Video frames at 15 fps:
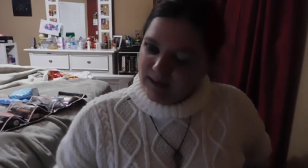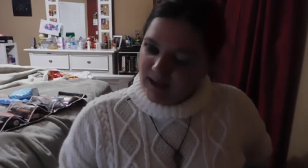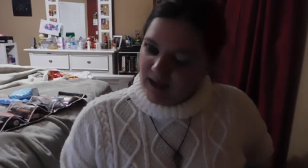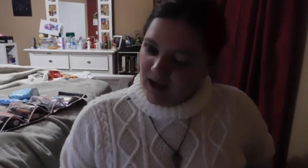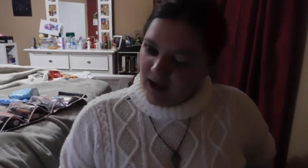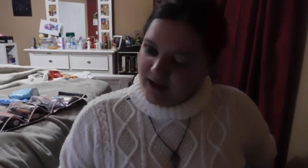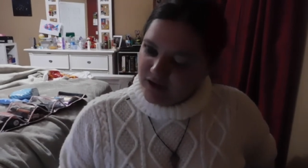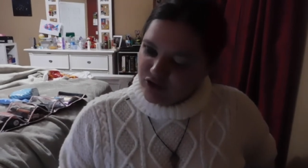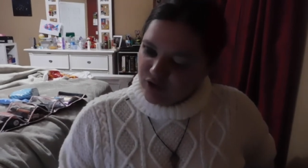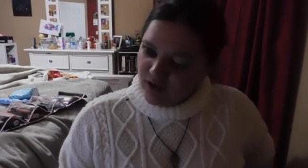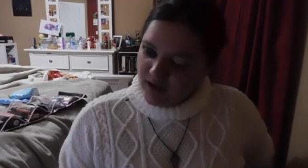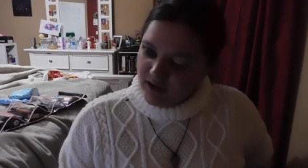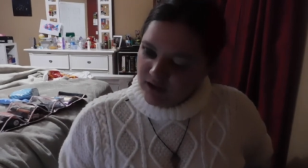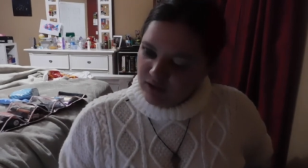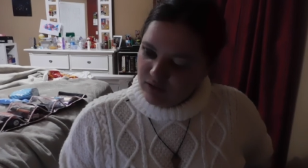I
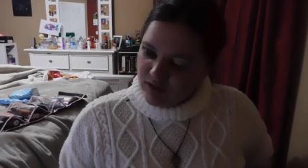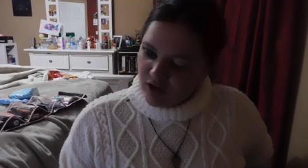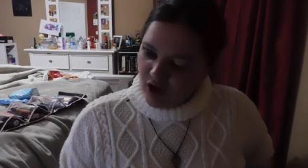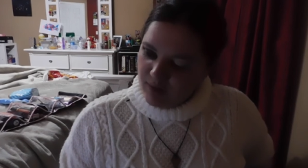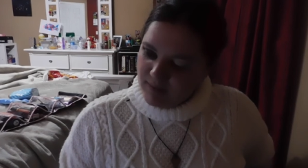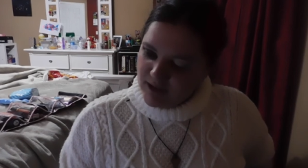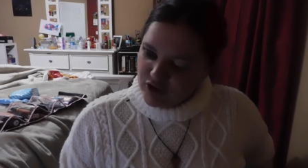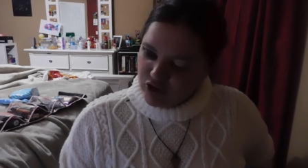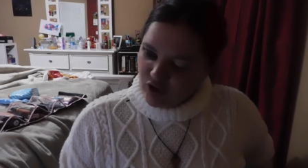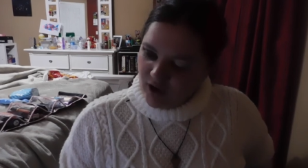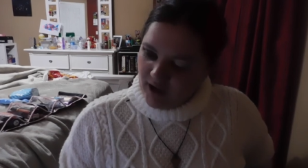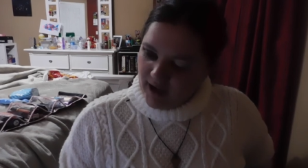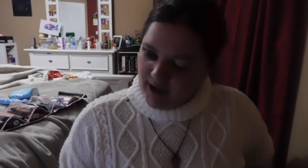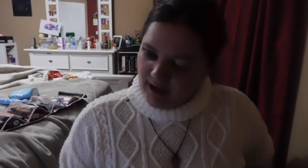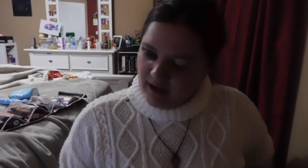tried. You saw me
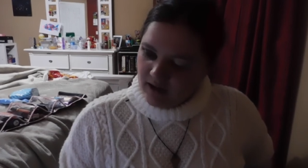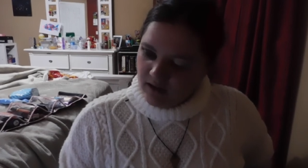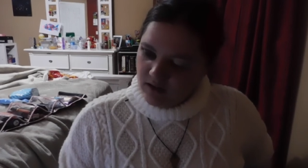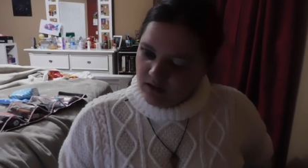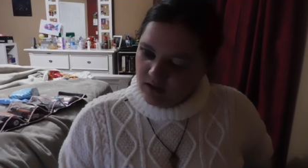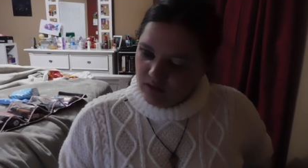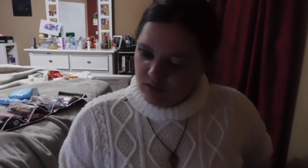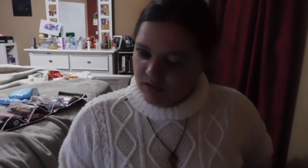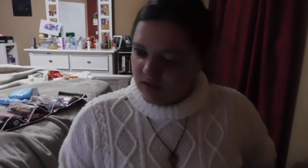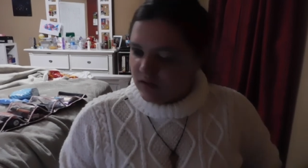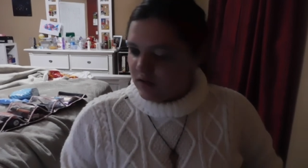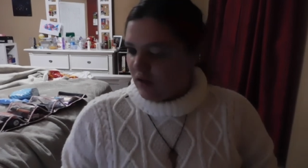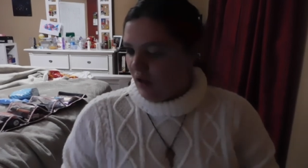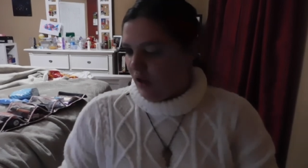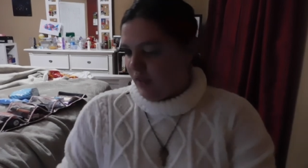try. You
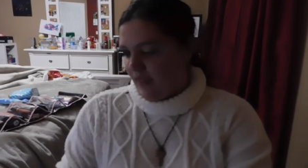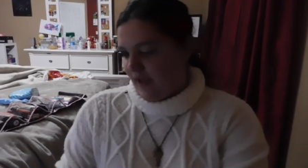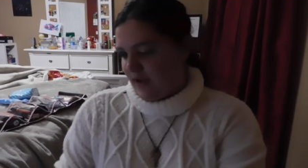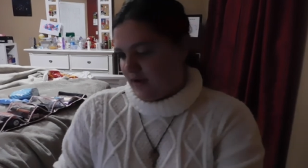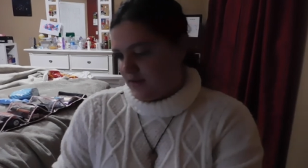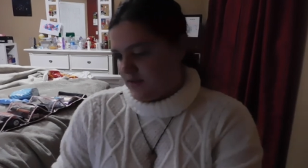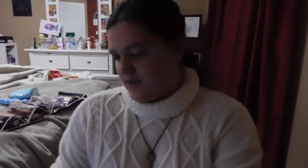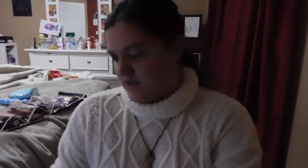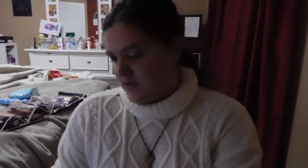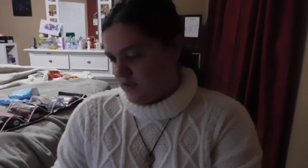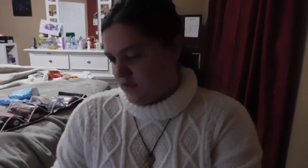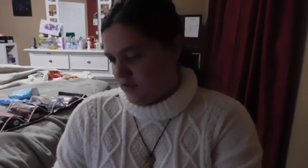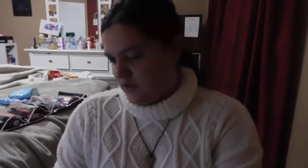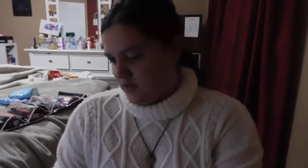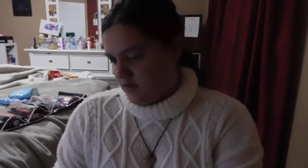saw that.
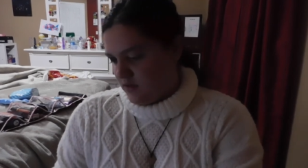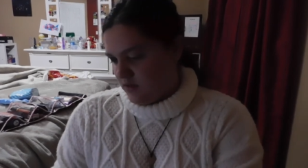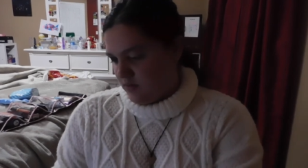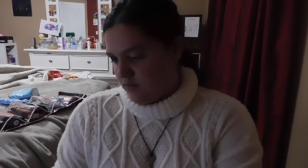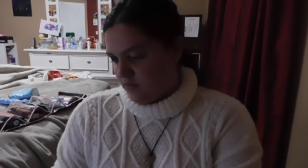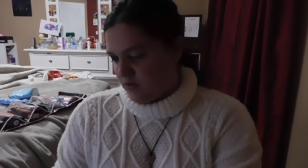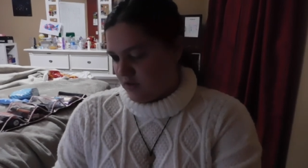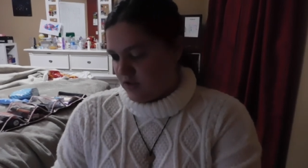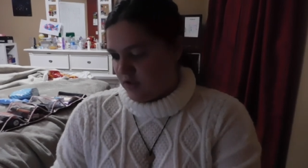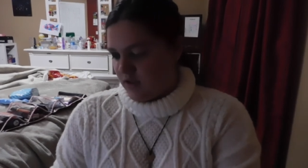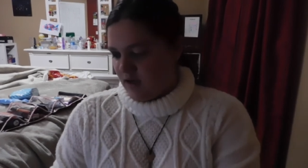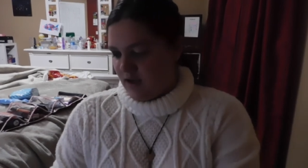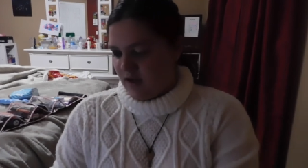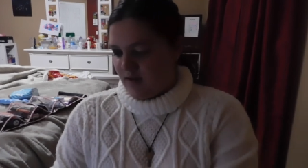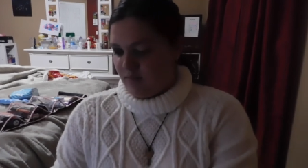We're just going
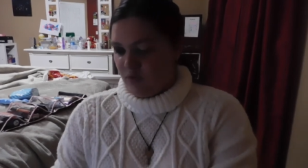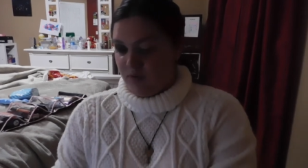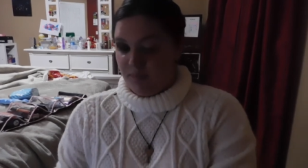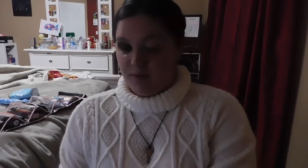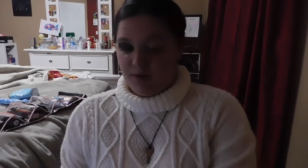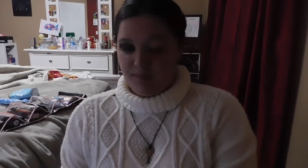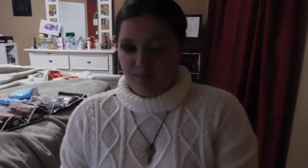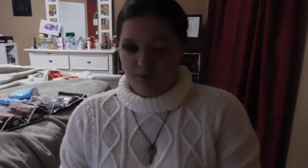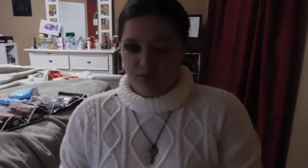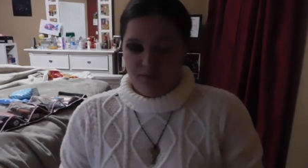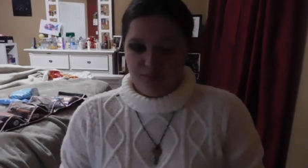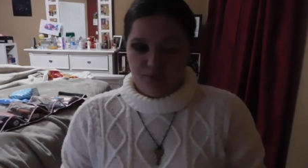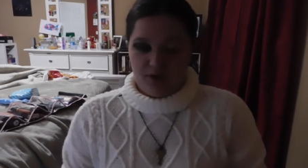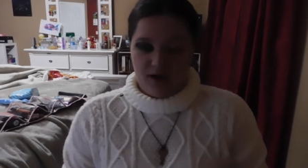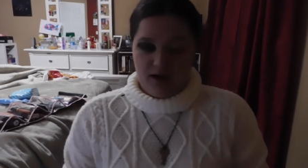to add more purple,
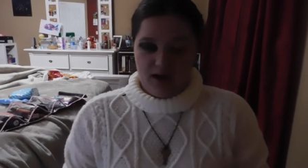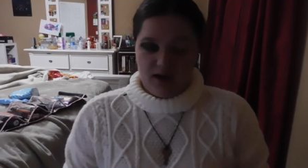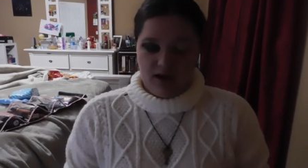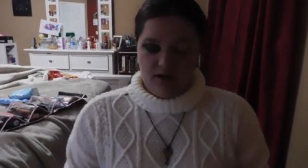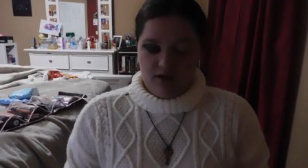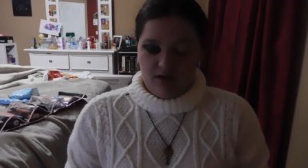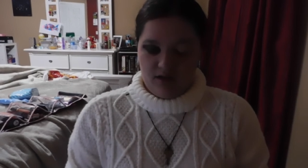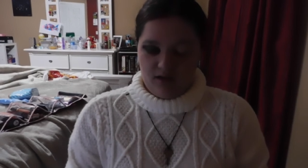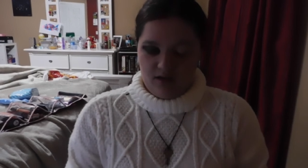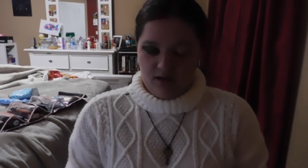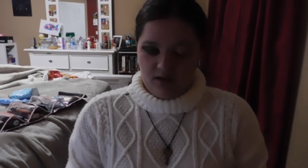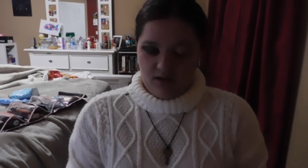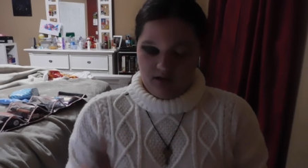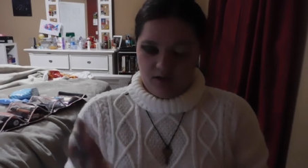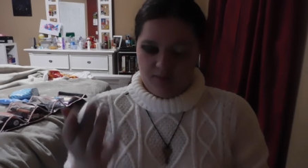pray a
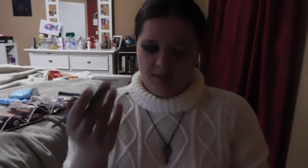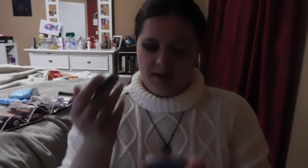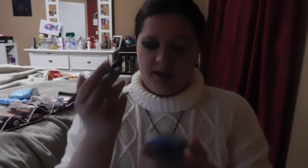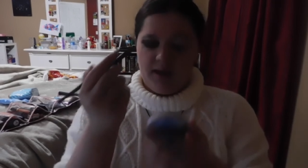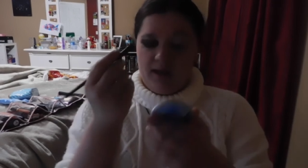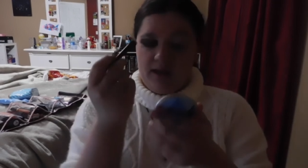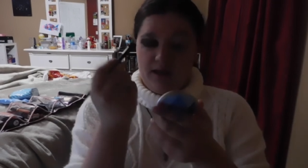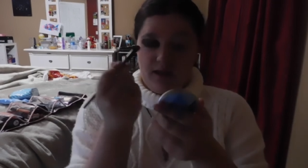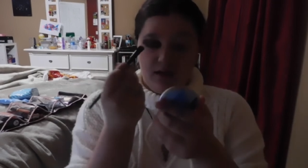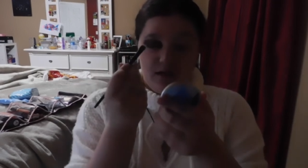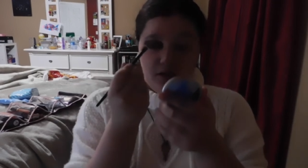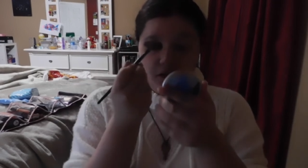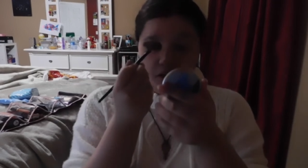little bit, and